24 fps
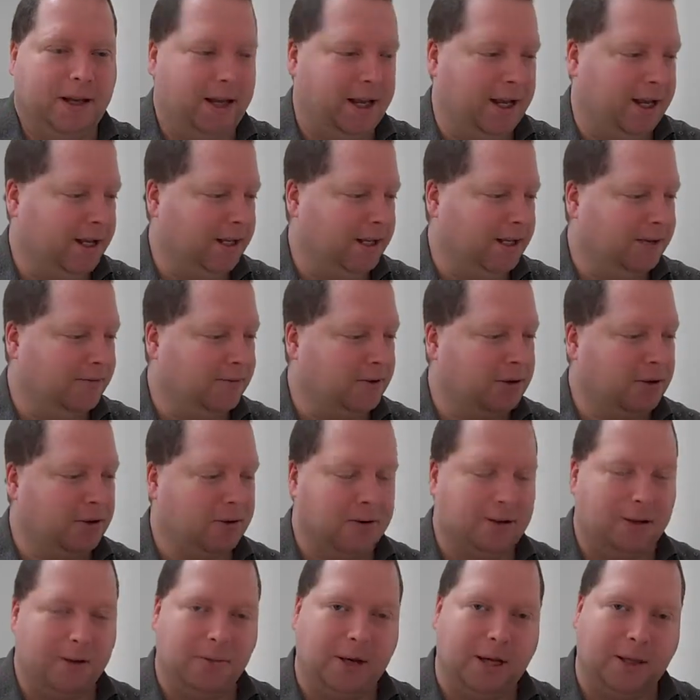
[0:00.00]
And even
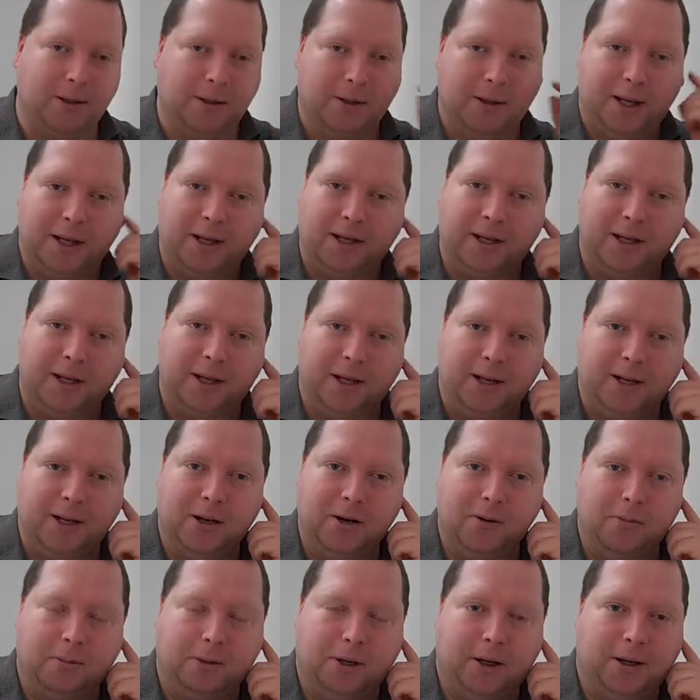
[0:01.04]
though you might think an
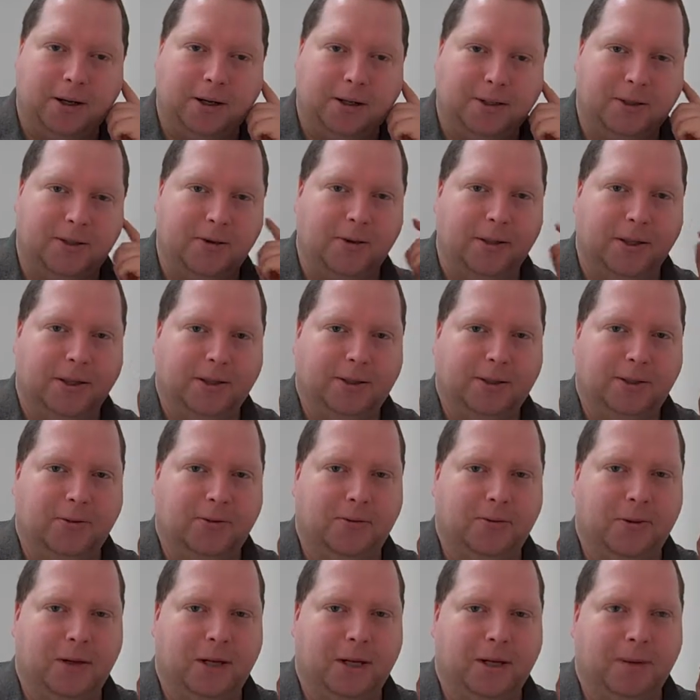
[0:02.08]
earplug is going
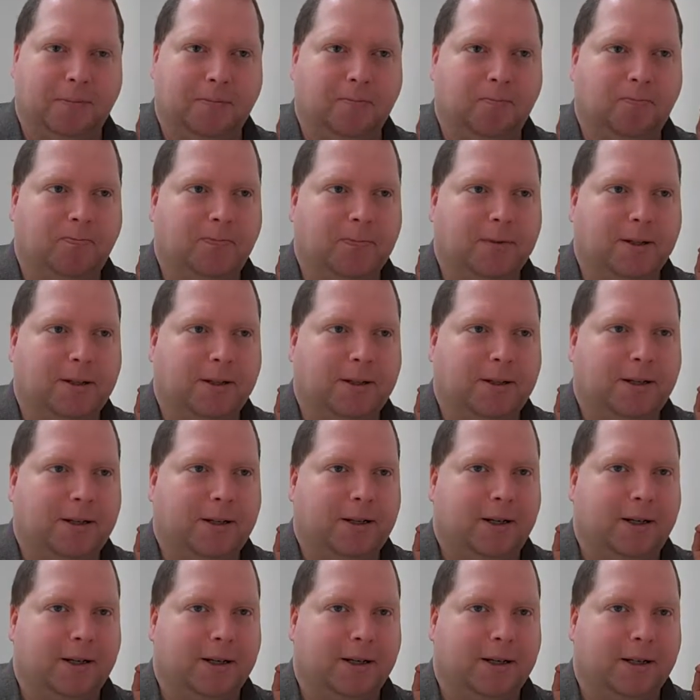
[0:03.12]
to uh,
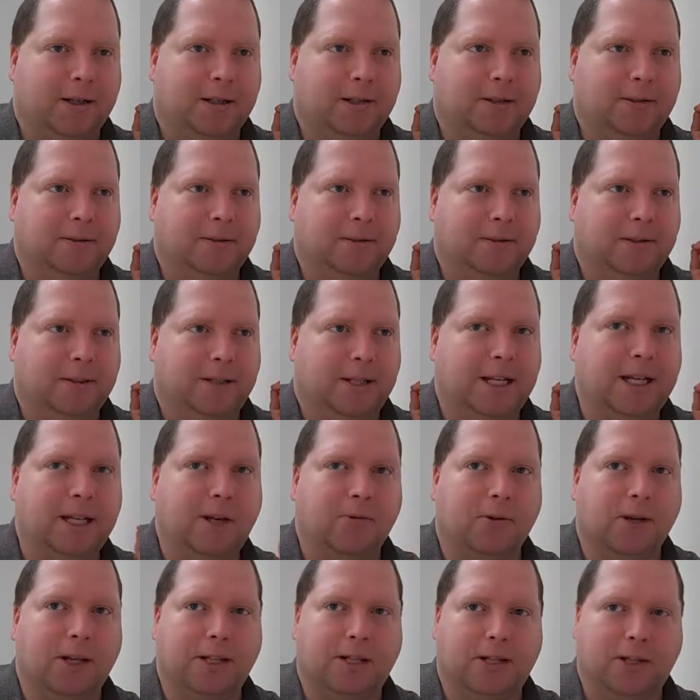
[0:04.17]
uh,
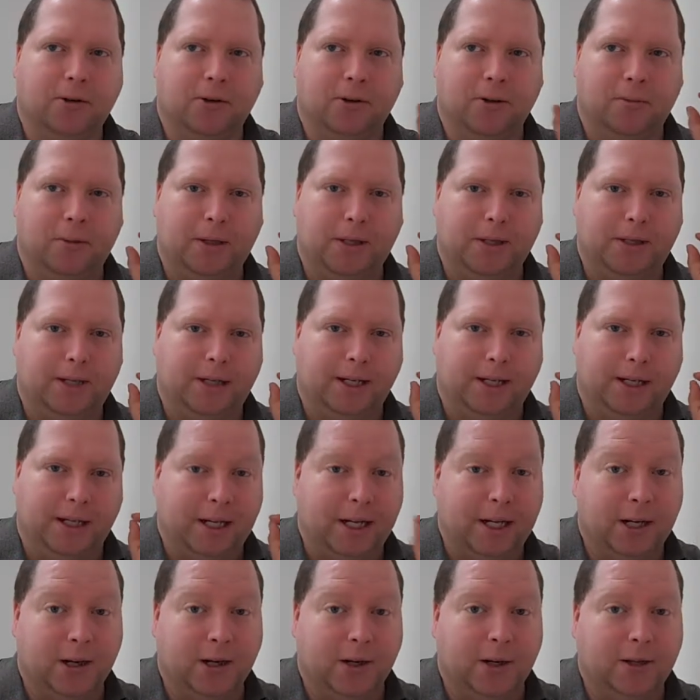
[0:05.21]
decrease your ability to
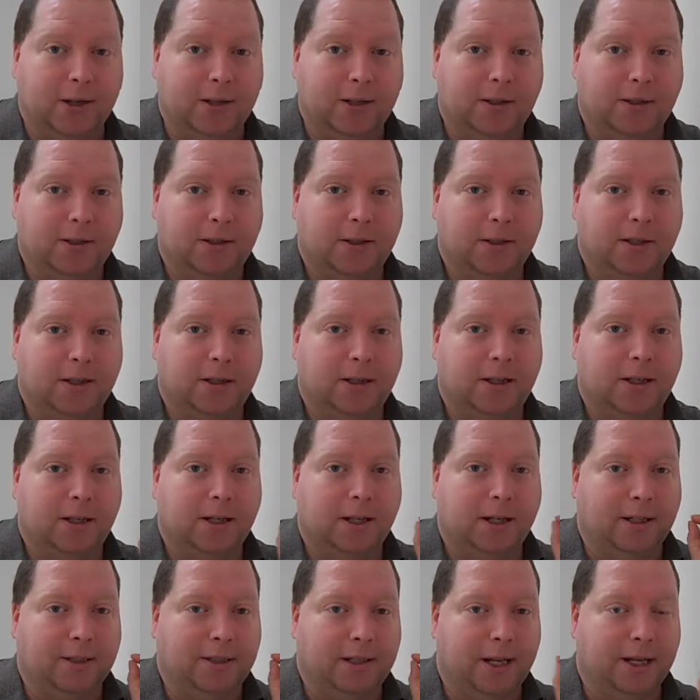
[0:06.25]
hear,
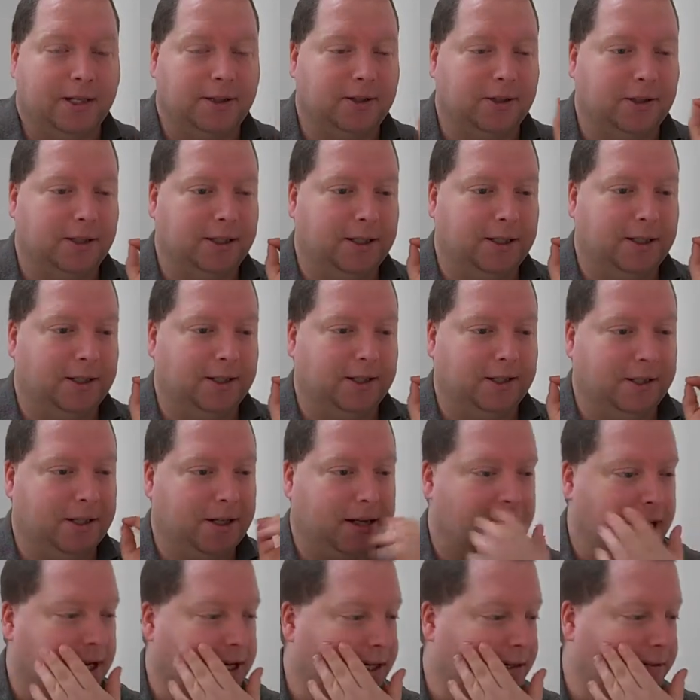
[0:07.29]
it's actually
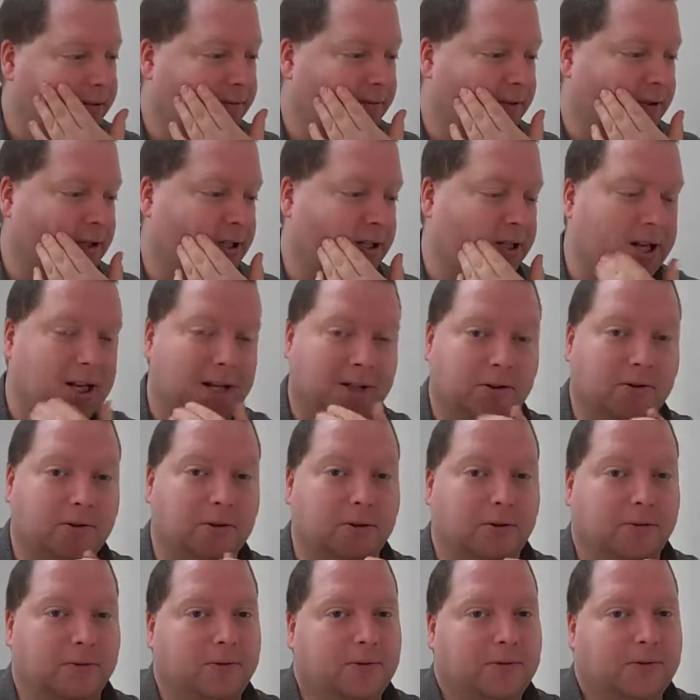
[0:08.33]
kind of uh, not
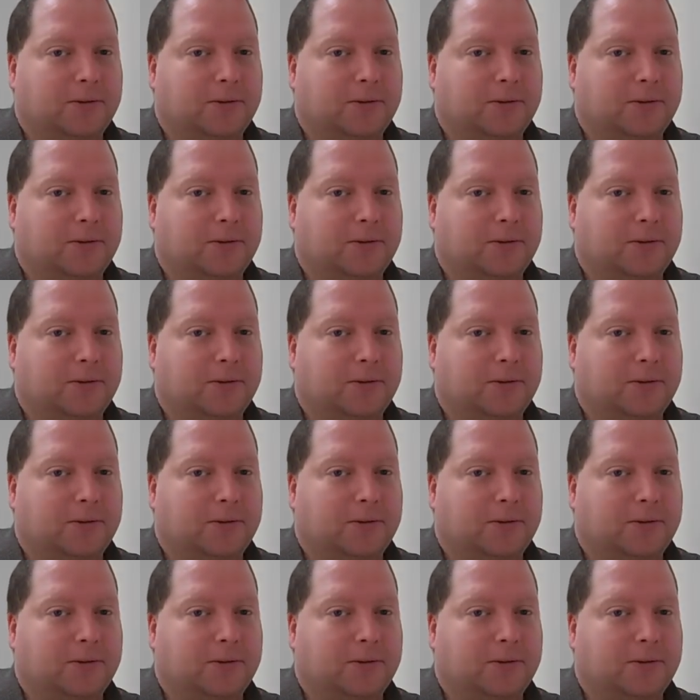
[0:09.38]
true.